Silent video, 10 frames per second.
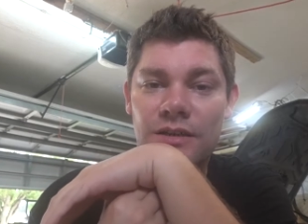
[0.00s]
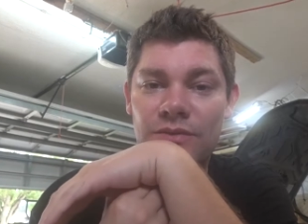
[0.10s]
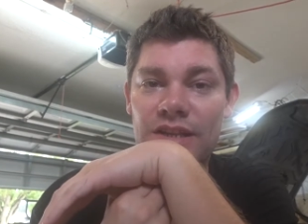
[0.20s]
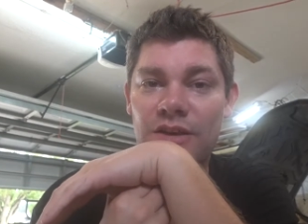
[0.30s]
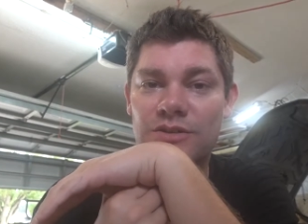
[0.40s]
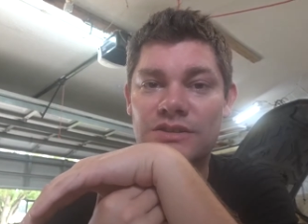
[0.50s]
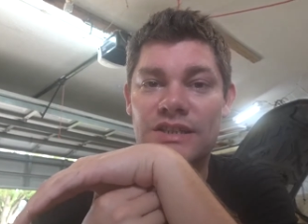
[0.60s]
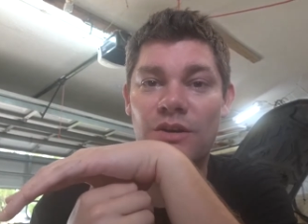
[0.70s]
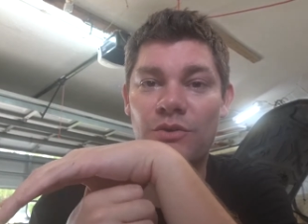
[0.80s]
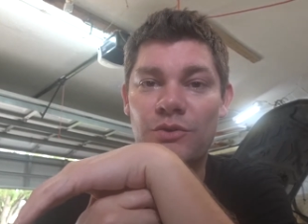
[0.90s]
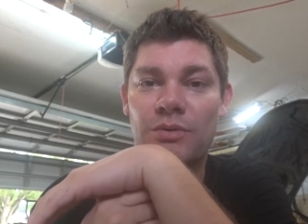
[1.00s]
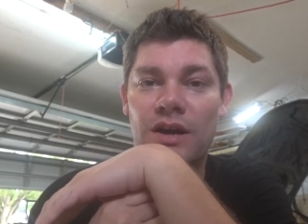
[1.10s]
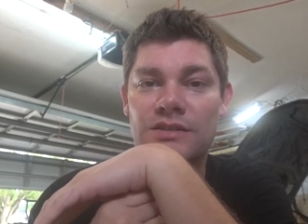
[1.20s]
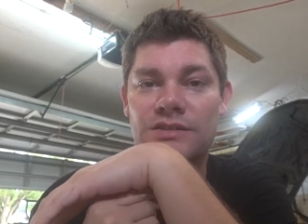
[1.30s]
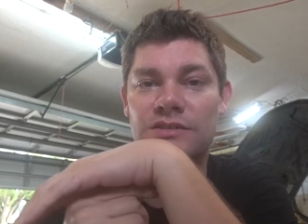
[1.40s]
videos as I go through
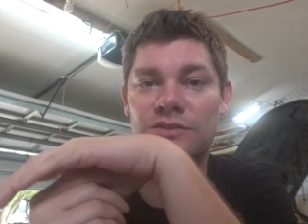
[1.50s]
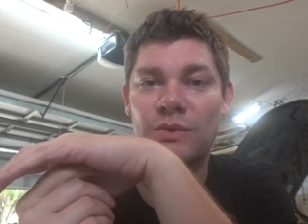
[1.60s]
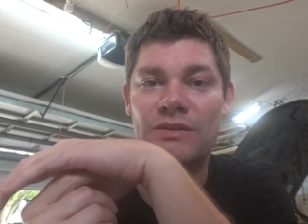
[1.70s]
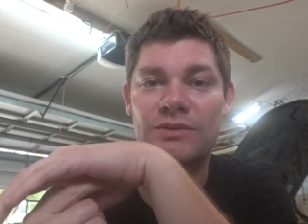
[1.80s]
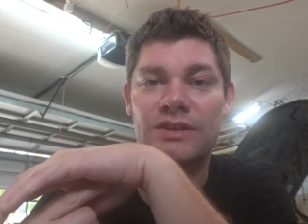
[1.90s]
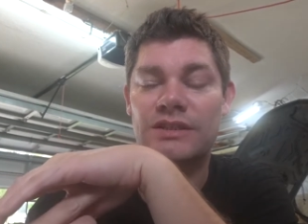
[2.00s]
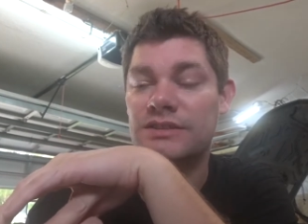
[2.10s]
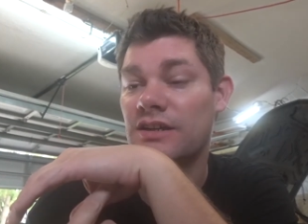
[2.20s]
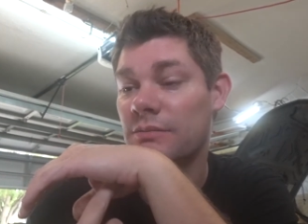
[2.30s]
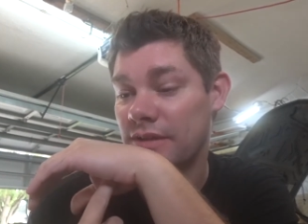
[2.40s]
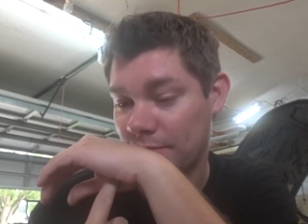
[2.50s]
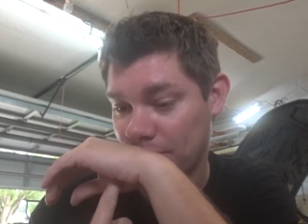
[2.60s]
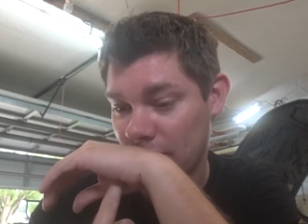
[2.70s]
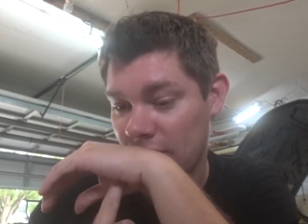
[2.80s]
processes and wait for things to come in.